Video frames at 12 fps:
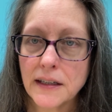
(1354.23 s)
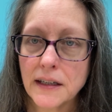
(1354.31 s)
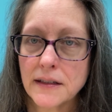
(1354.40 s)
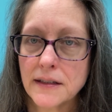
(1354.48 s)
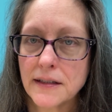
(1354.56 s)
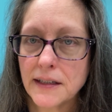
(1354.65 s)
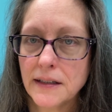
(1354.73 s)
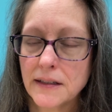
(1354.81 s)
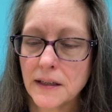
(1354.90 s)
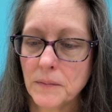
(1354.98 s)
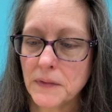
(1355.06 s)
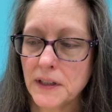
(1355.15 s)
unsee
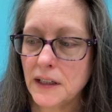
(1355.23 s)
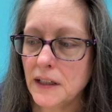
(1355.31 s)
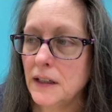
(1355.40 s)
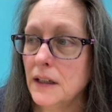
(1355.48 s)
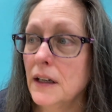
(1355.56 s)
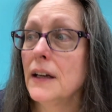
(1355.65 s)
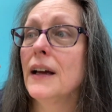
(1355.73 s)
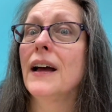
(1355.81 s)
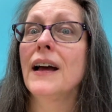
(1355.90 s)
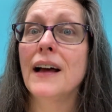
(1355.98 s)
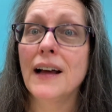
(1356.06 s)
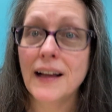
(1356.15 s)
something,
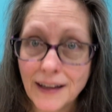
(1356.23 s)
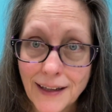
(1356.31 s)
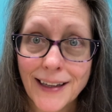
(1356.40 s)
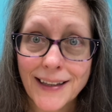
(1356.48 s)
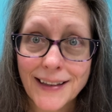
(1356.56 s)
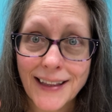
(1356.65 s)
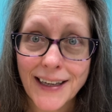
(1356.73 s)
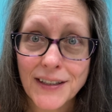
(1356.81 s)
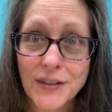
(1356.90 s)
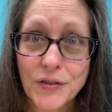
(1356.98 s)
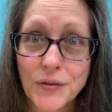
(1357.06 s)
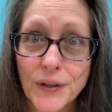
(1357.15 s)
that
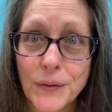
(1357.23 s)
is true.